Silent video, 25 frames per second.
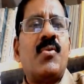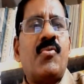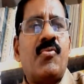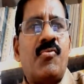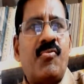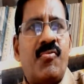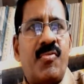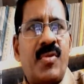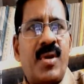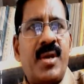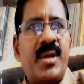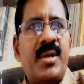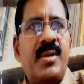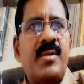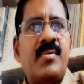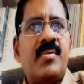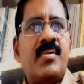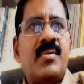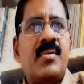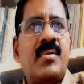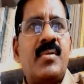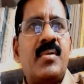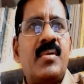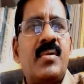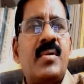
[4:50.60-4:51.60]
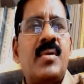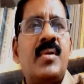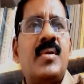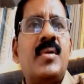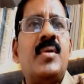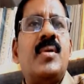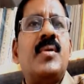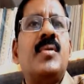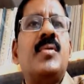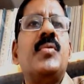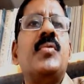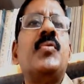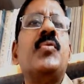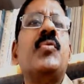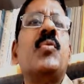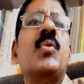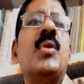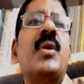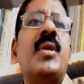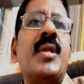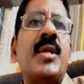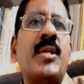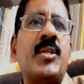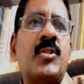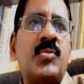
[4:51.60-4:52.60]
5. You
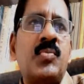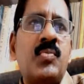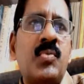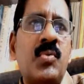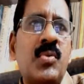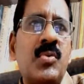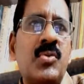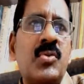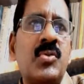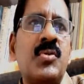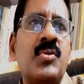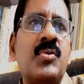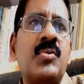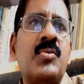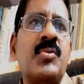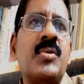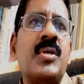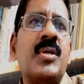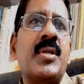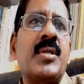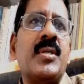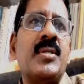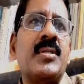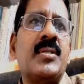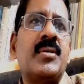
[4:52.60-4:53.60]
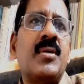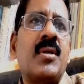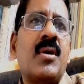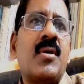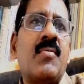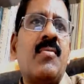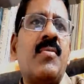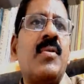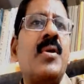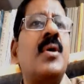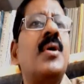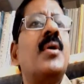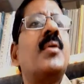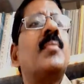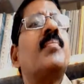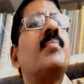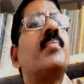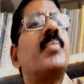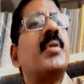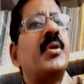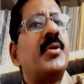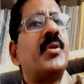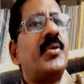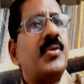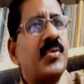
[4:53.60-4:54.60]
are exposed to the risk of
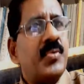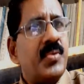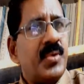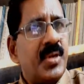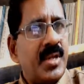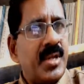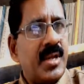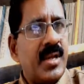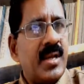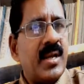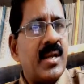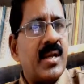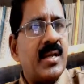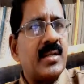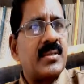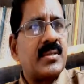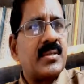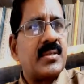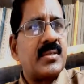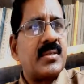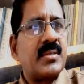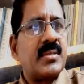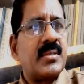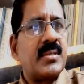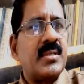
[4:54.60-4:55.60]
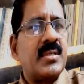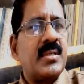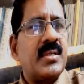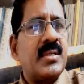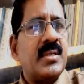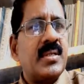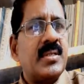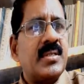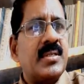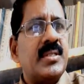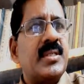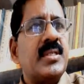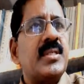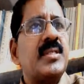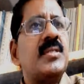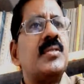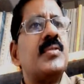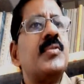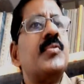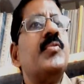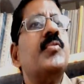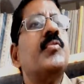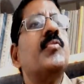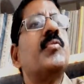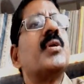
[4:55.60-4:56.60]
pecuniary loss since
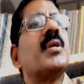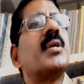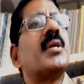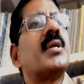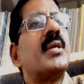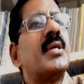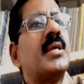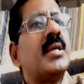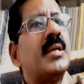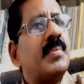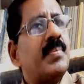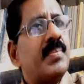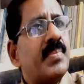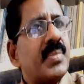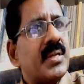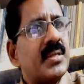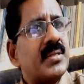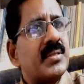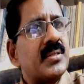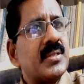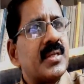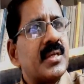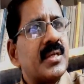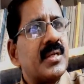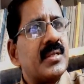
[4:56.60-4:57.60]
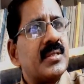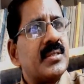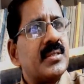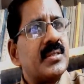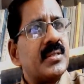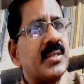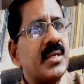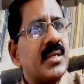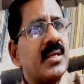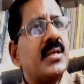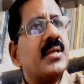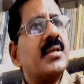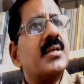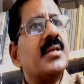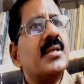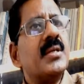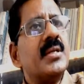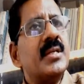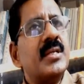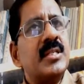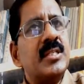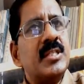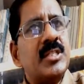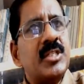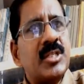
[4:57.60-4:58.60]
your key persons
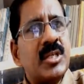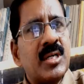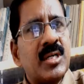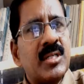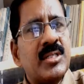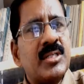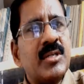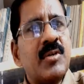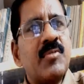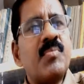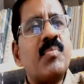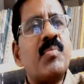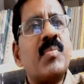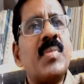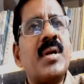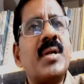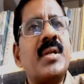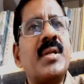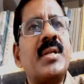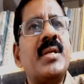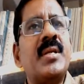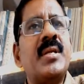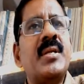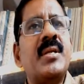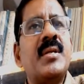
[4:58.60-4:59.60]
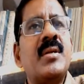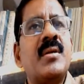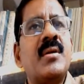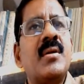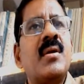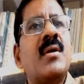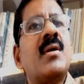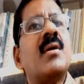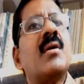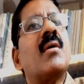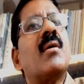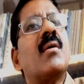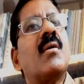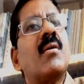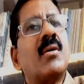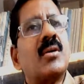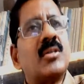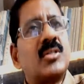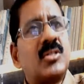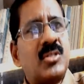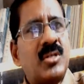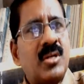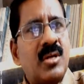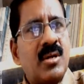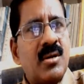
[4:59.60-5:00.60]
in charge of money or
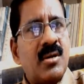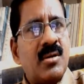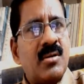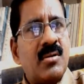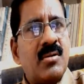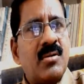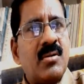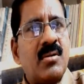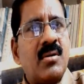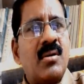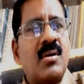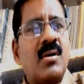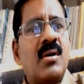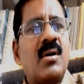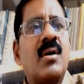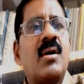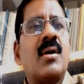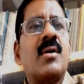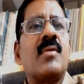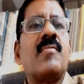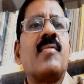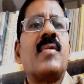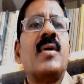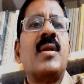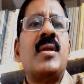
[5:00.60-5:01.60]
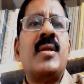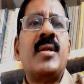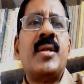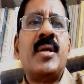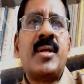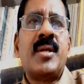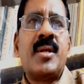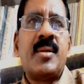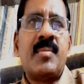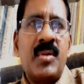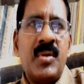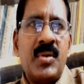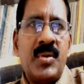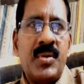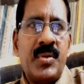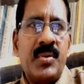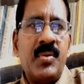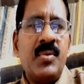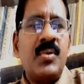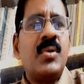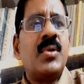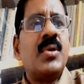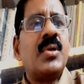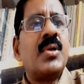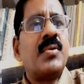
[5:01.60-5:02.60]
stock are vulnerable to
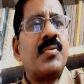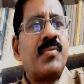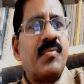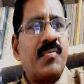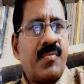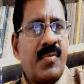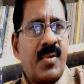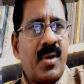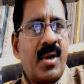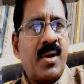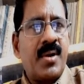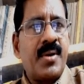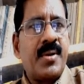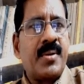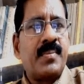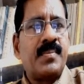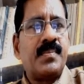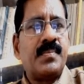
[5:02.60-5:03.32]
fraud.